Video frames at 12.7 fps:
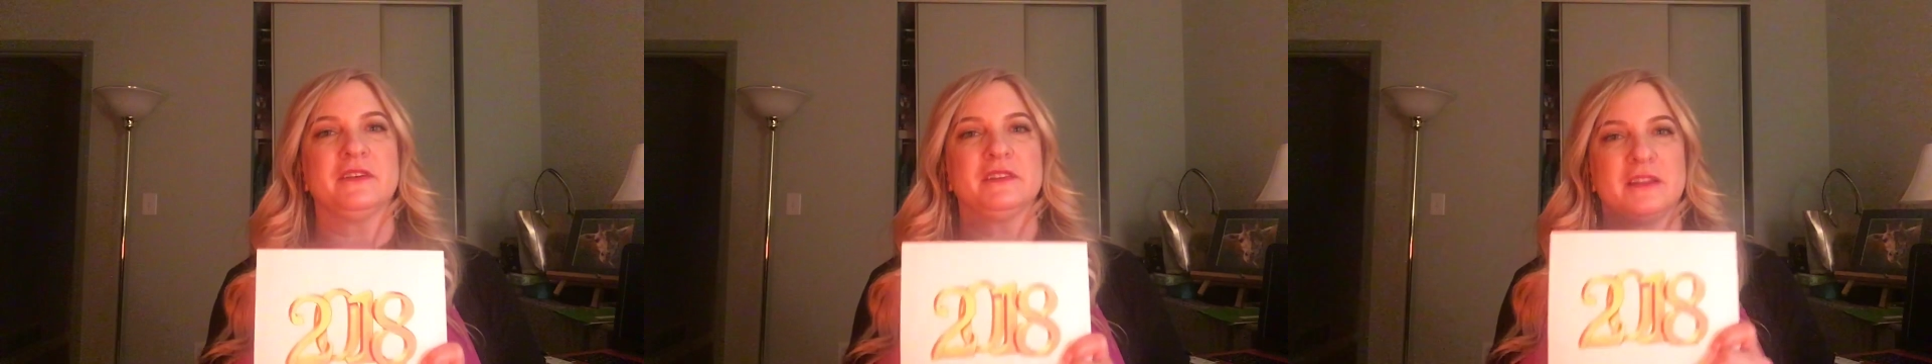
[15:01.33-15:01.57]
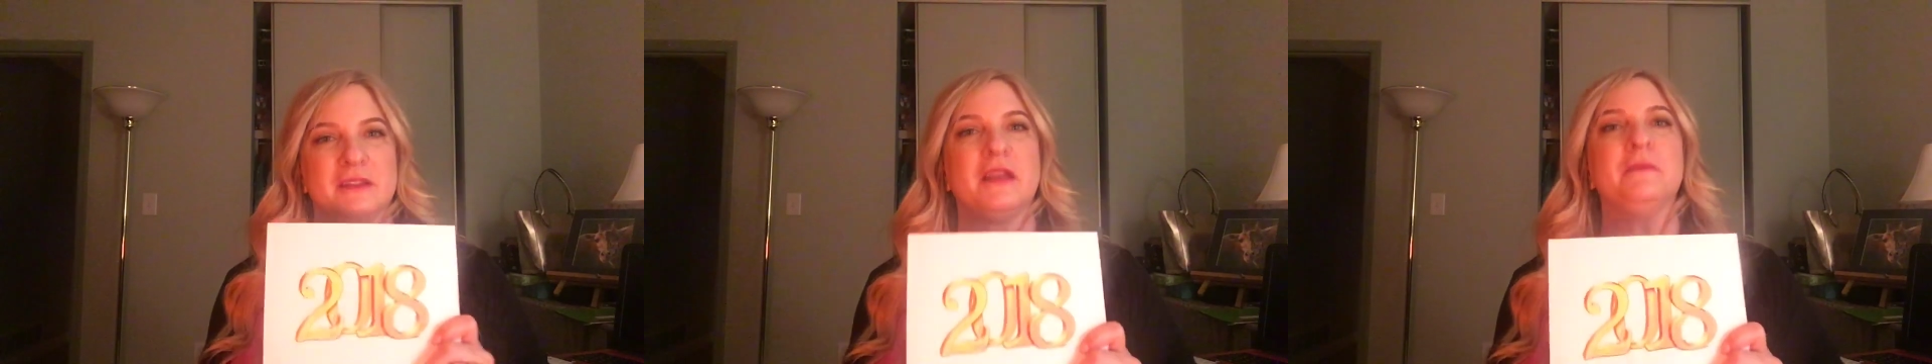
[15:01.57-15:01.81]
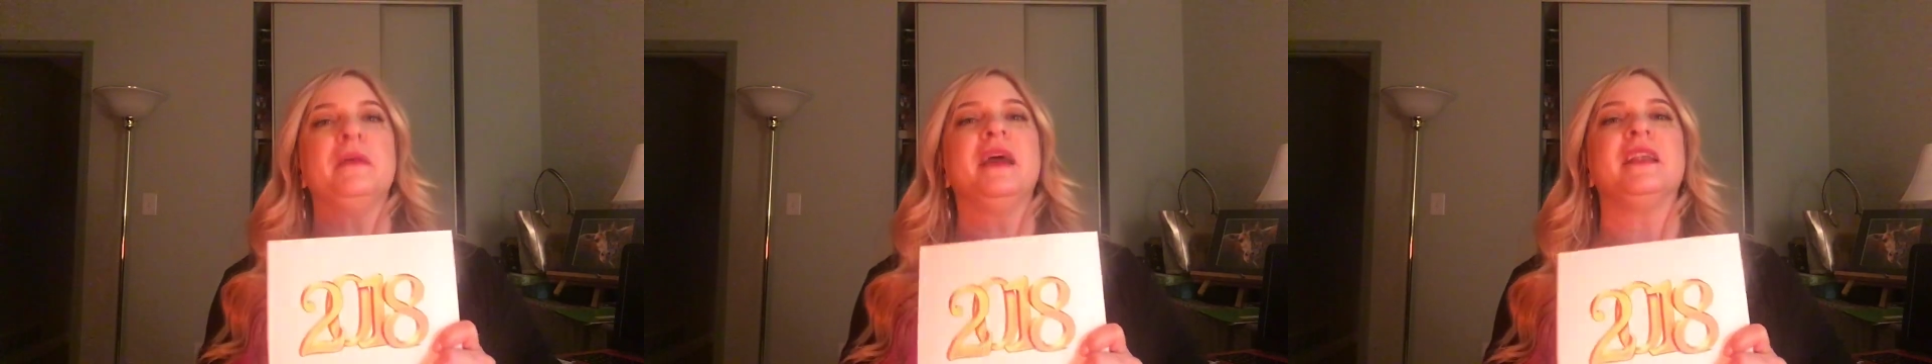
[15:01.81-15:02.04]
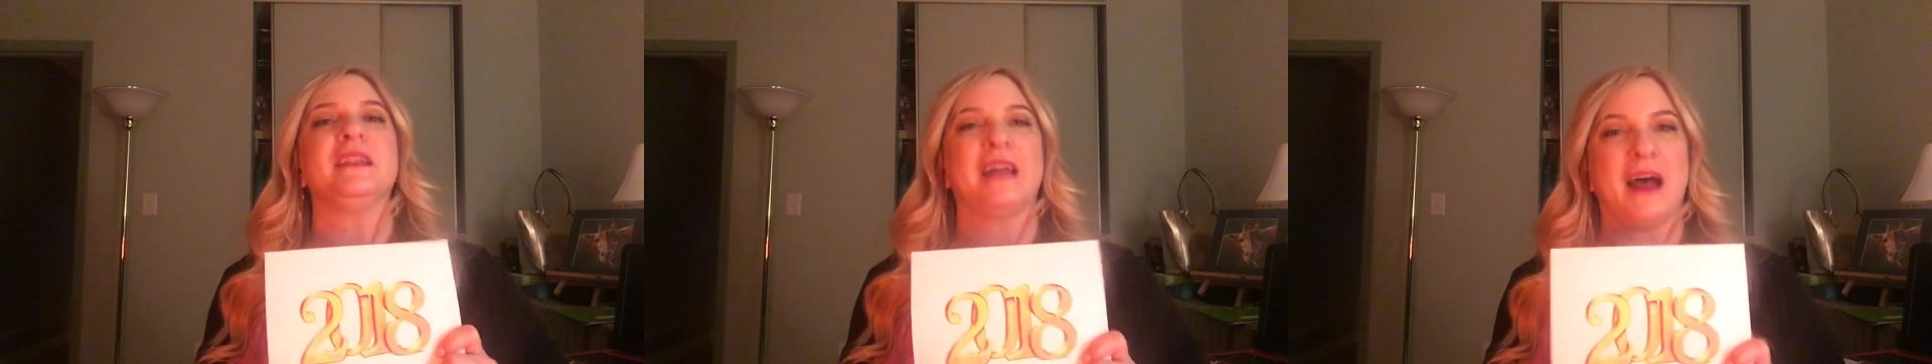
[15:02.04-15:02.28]
that they
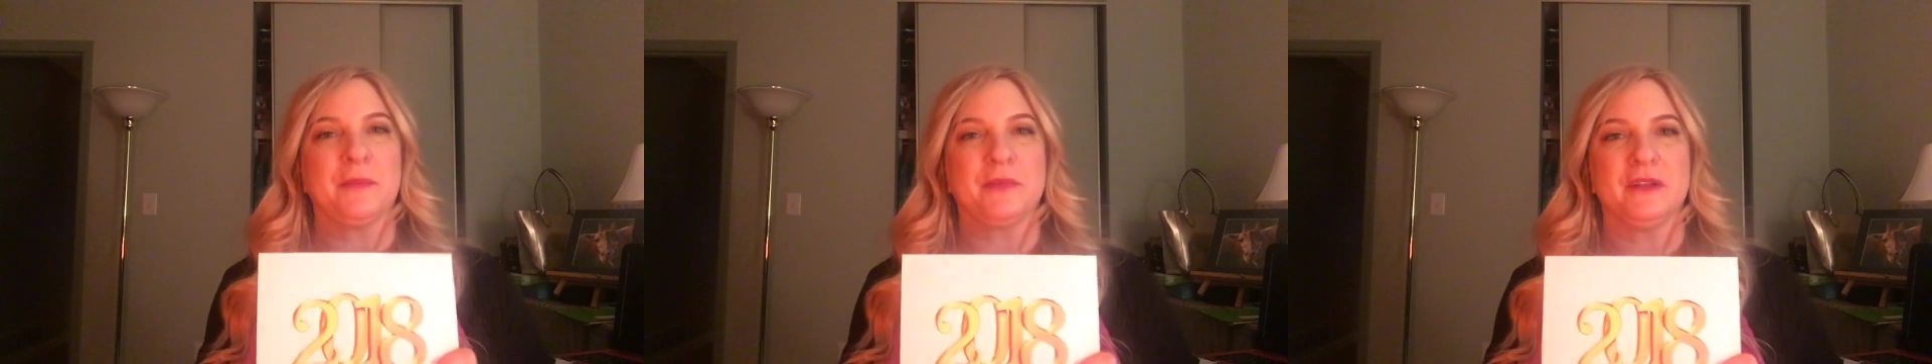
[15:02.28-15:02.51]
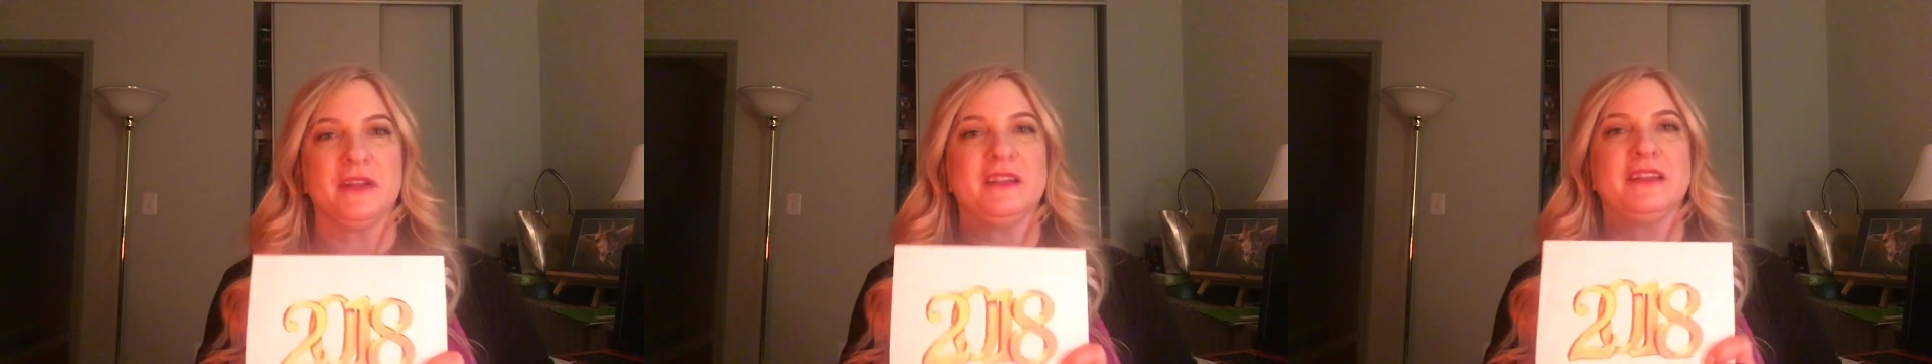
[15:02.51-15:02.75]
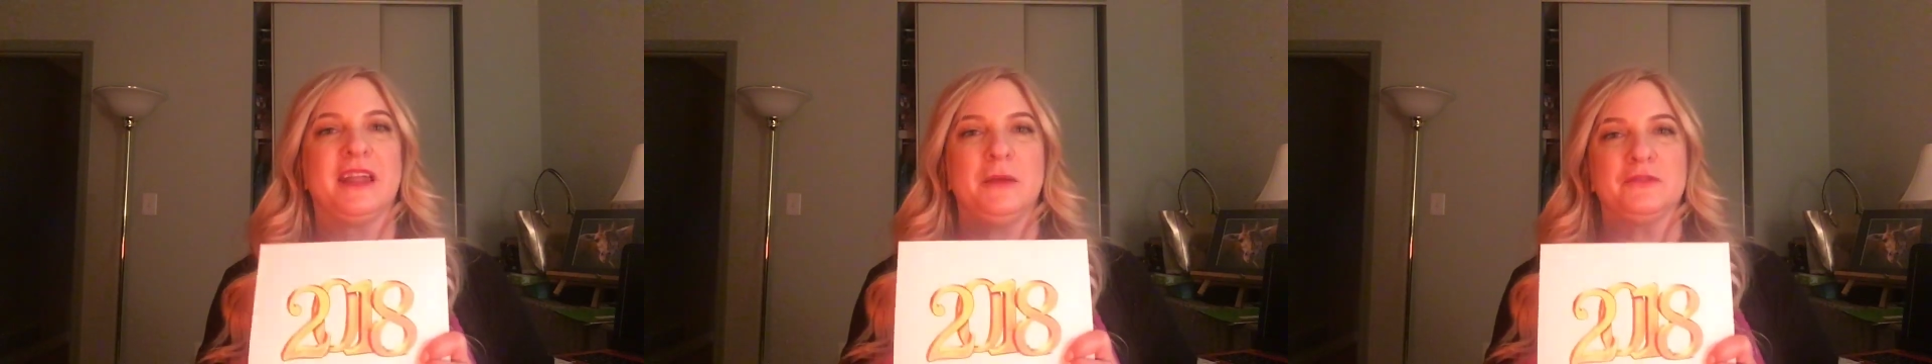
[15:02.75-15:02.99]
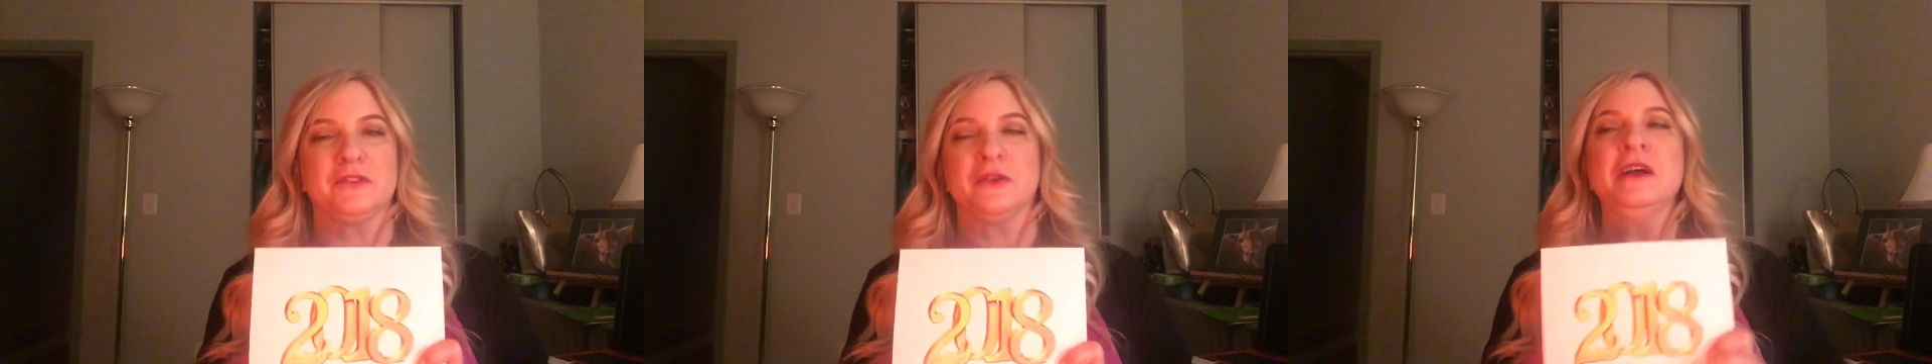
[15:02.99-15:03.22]
made it happen. It came
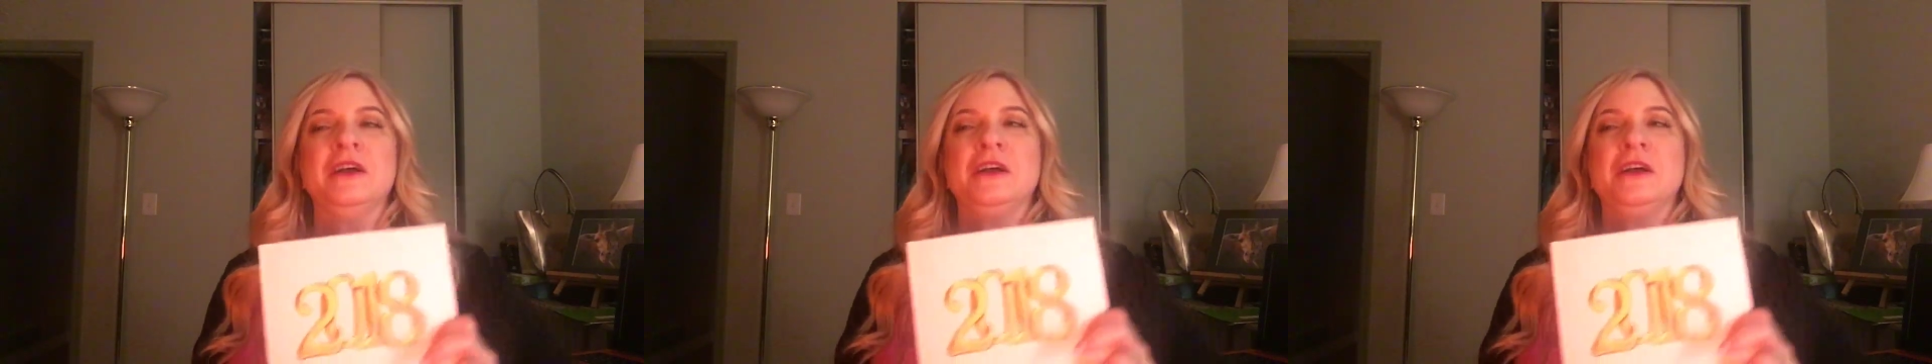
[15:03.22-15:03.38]
true.